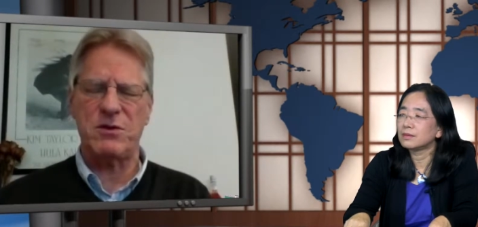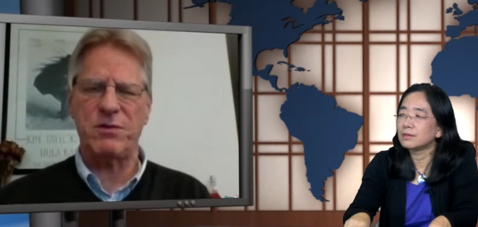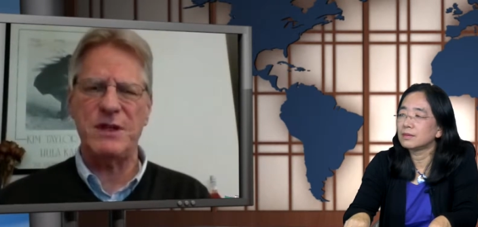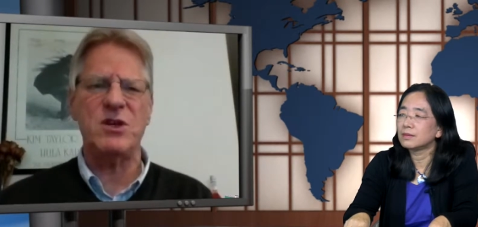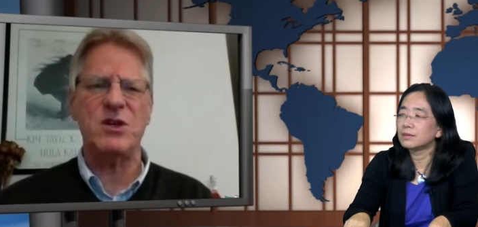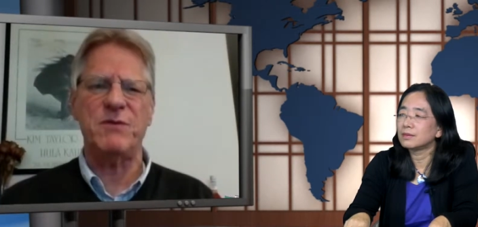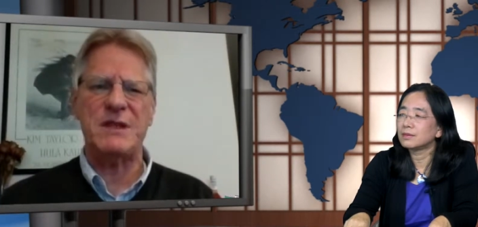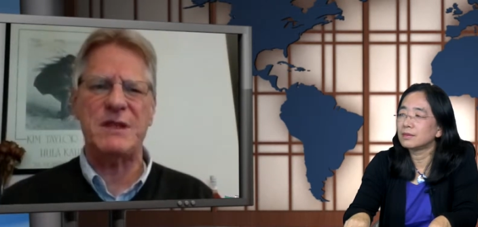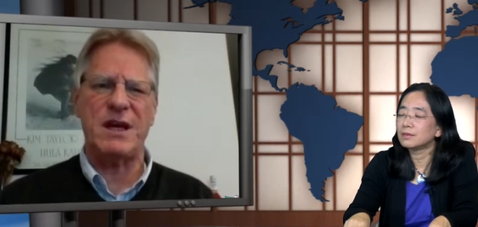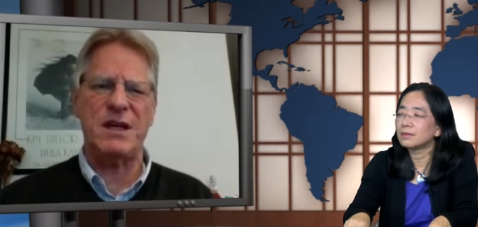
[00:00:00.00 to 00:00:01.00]
Speaker 1: chief
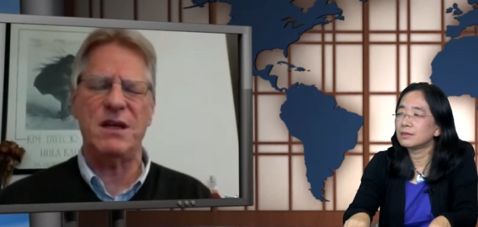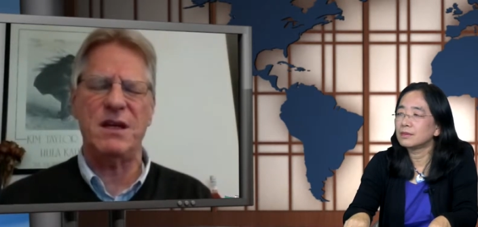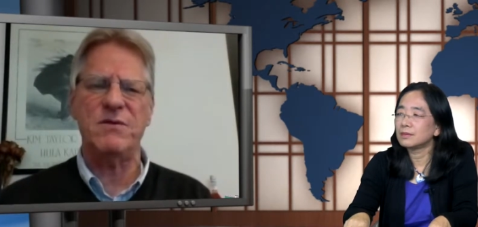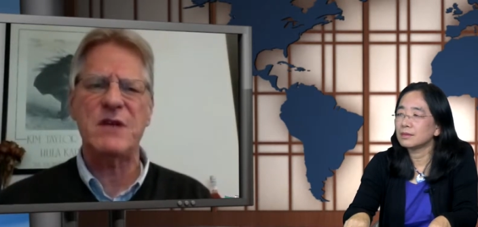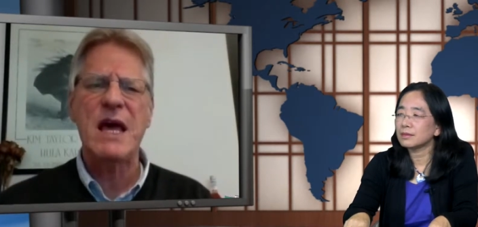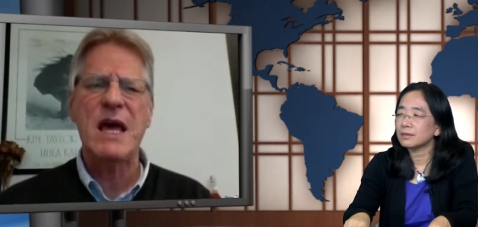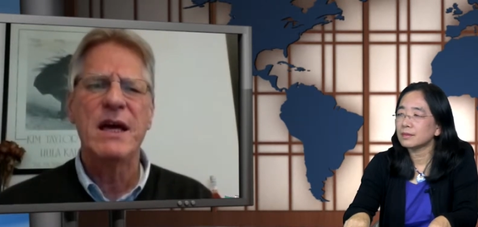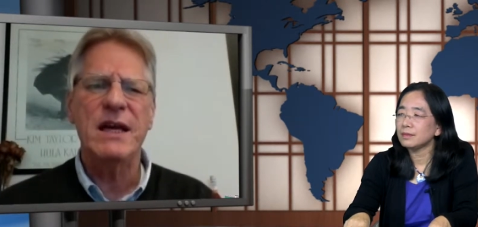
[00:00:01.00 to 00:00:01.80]
executives is